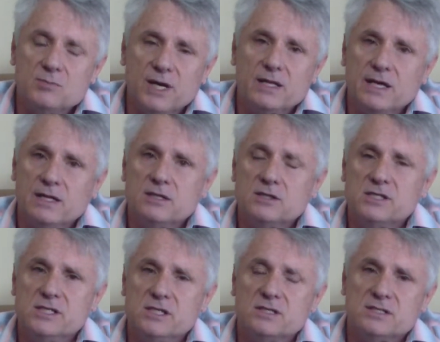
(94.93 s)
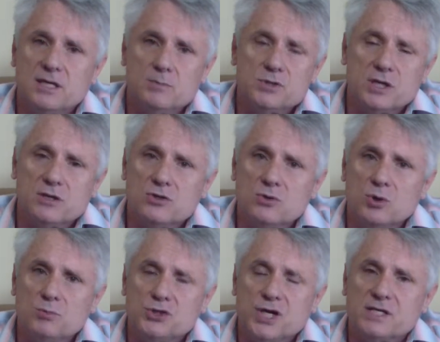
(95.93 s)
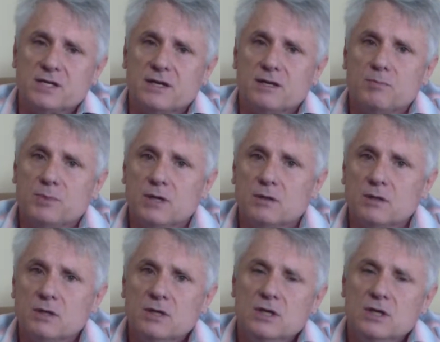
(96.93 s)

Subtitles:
make that decision subject to objection and appeal.